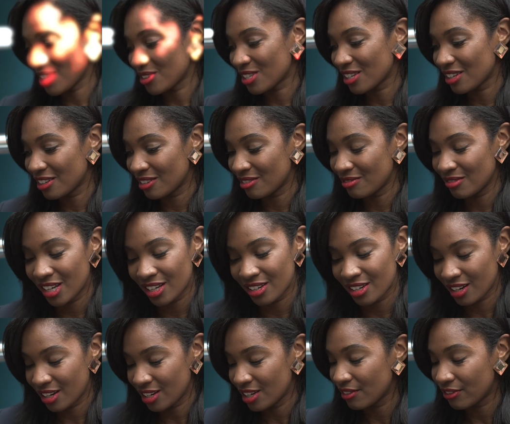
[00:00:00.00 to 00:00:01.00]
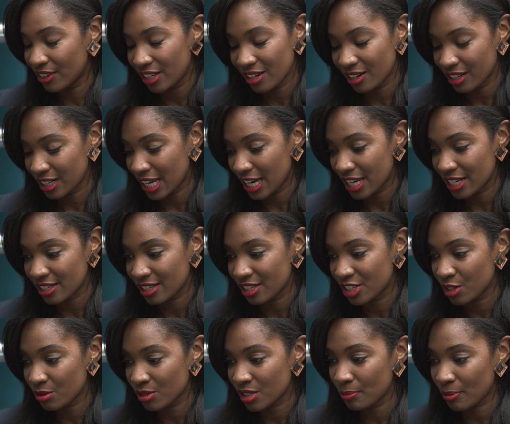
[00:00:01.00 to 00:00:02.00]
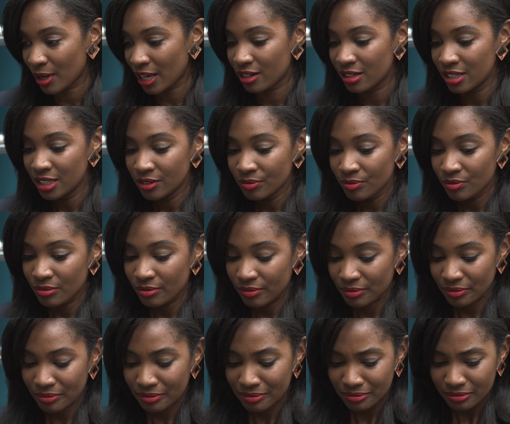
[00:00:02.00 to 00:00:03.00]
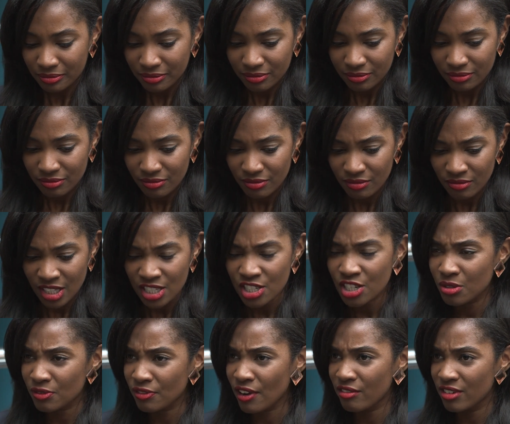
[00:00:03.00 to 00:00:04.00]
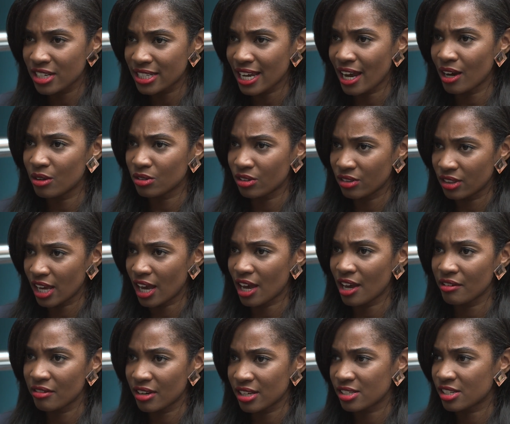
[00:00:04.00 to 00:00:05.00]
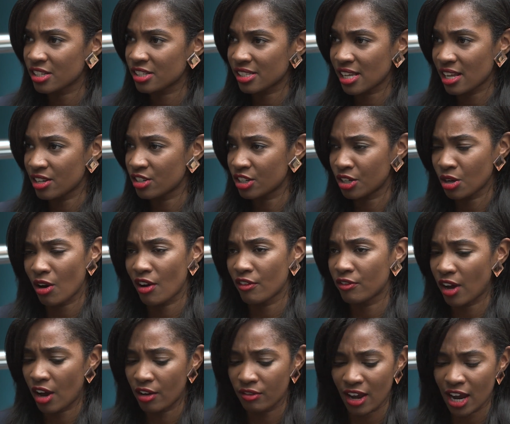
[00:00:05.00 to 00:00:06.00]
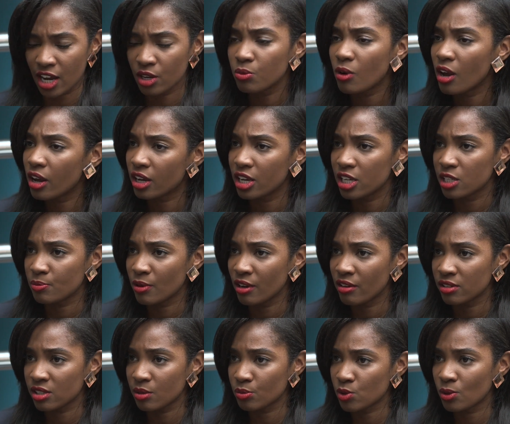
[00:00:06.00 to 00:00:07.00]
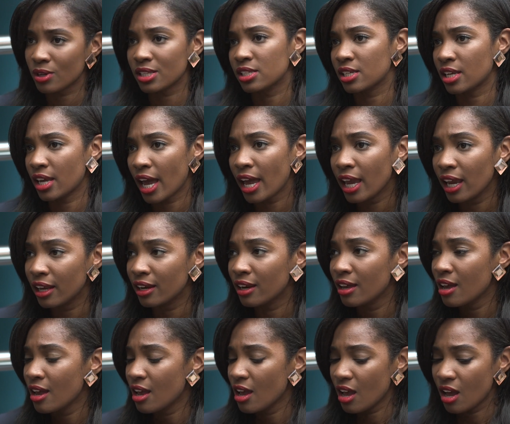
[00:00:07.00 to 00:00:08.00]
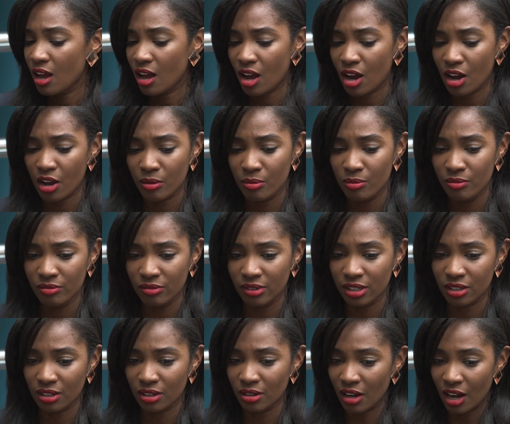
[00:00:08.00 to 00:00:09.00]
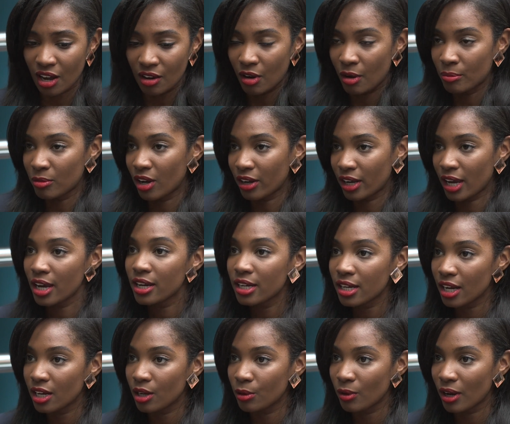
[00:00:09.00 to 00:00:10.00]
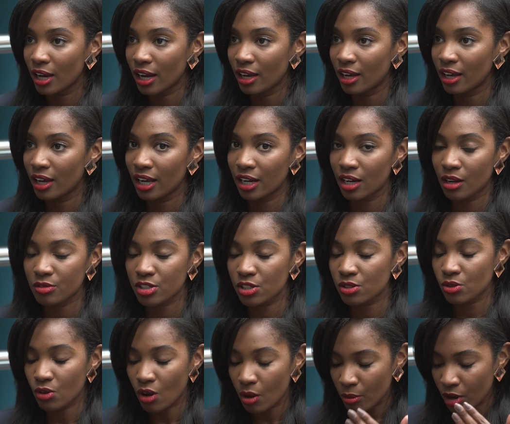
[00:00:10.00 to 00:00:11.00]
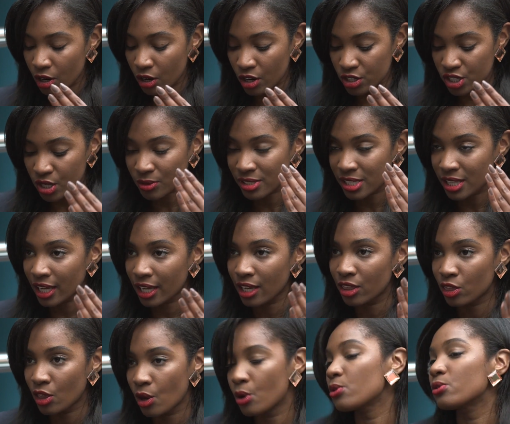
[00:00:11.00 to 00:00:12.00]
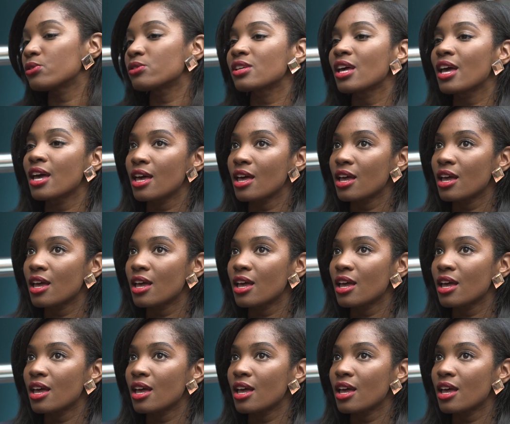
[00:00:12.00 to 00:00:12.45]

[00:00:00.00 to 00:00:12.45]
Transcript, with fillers: there was a, a, a, lovely young lady. She was a bit, she was very down on the area. She said, you know, I've, I've had work experience. I'm 28. I'm, you know, I, am not getting anywhere. And I just thought, oh my gosh, I was thinking those